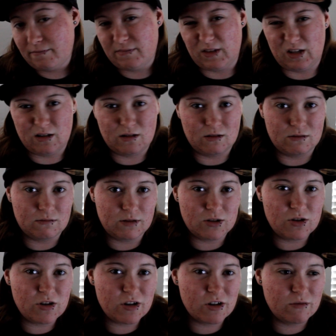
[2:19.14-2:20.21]
Yeah,
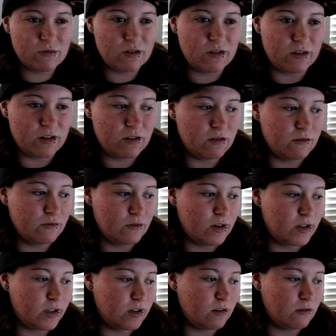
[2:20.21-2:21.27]
that's all I can really think of for
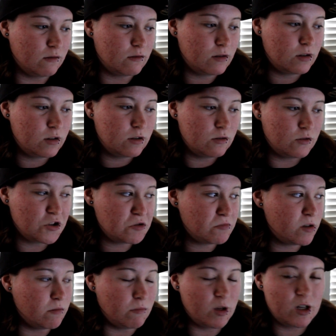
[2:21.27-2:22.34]
right now. Those are
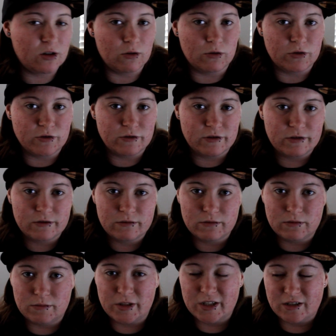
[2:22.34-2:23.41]
my main goals.
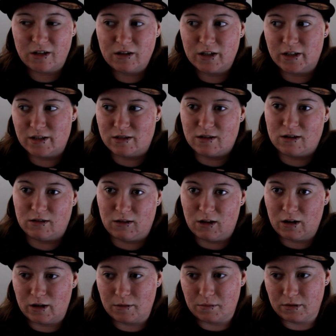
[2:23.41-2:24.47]
I mean, it's not like it's not a
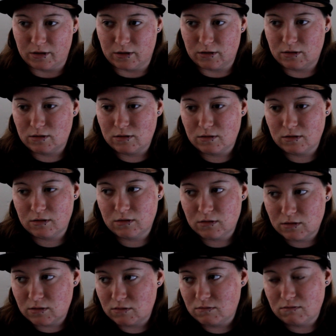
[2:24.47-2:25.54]
lot, but
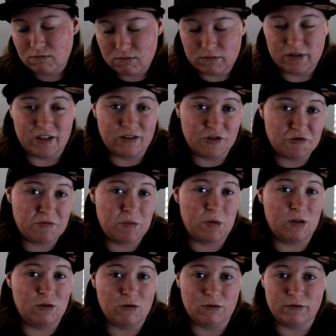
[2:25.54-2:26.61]
yeah, those are my
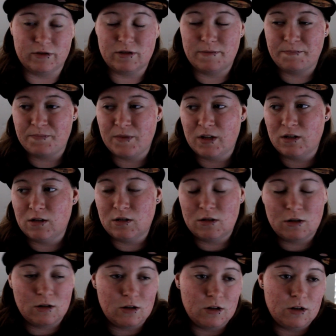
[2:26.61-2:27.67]
main goals.
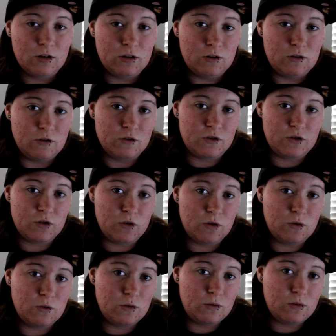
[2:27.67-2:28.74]

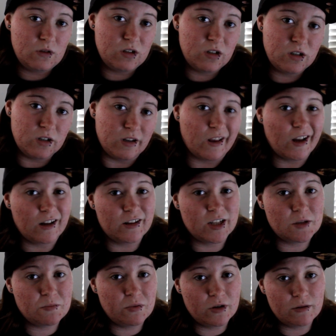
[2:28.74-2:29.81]
So, yeah,
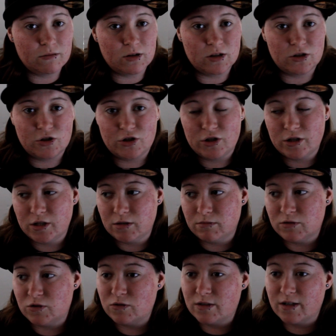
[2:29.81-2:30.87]
that's pretty much
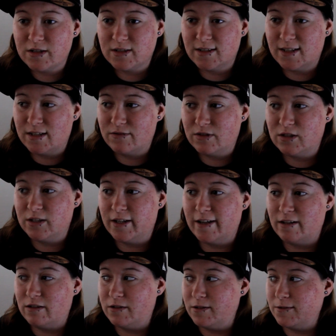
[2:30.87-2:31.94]
2011
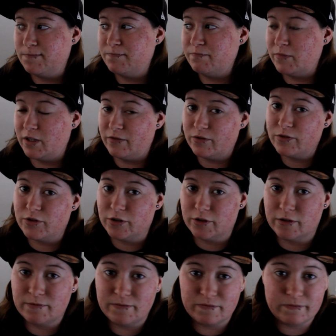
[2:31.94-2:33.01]
and my
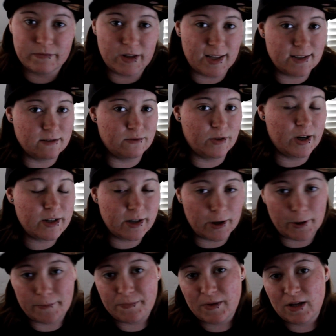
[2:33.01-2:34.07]
future as of right now.